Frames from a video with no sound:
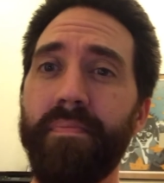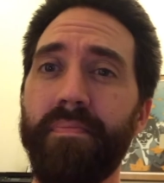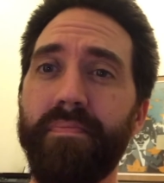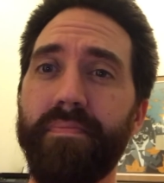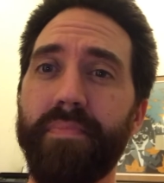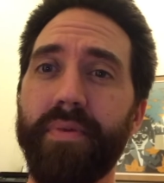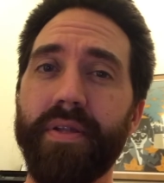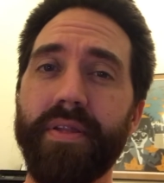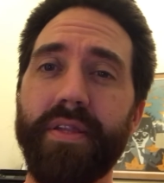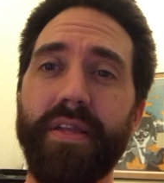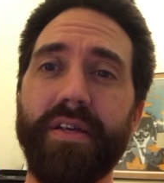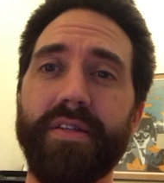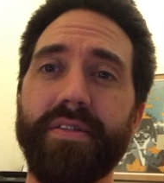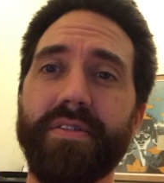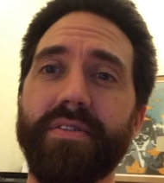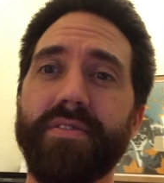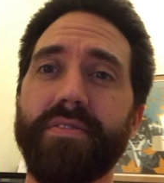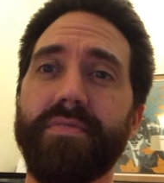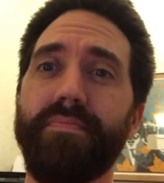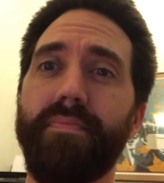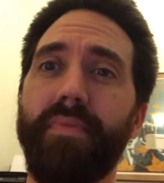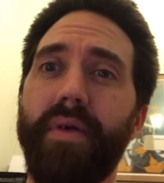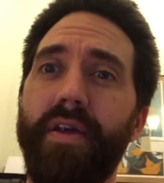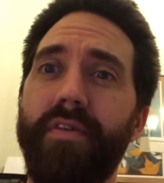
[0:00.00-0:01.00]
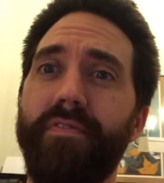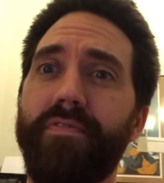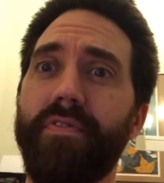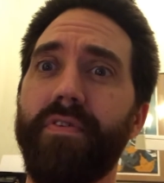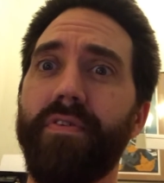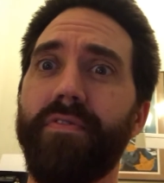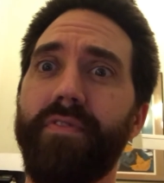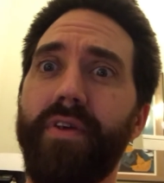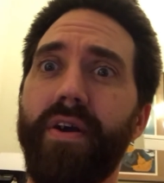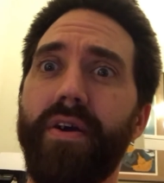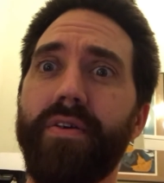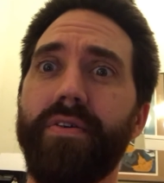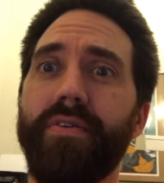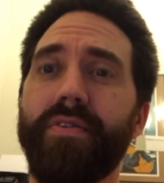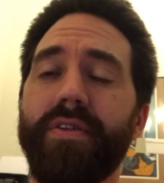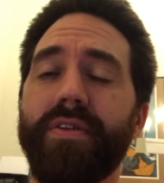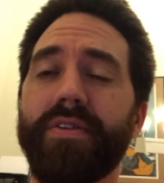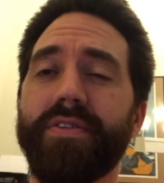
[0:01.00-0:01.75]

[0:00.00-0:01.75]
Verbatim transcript: but that doesn't pay for the value of the